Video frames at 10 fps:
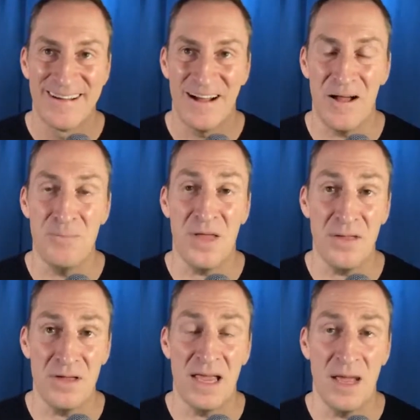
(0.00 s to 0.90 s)
I
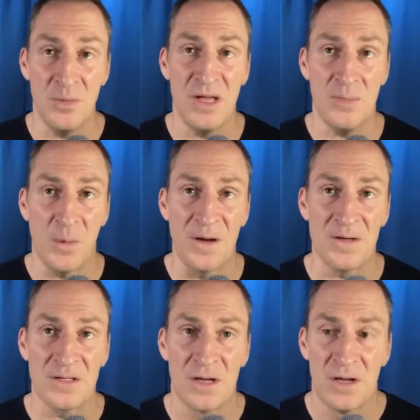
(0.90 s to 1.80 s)
think NBA
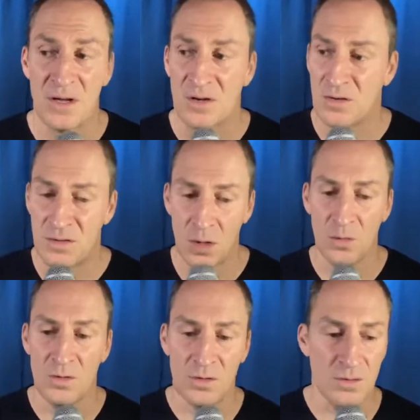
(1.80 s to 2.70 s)
players don't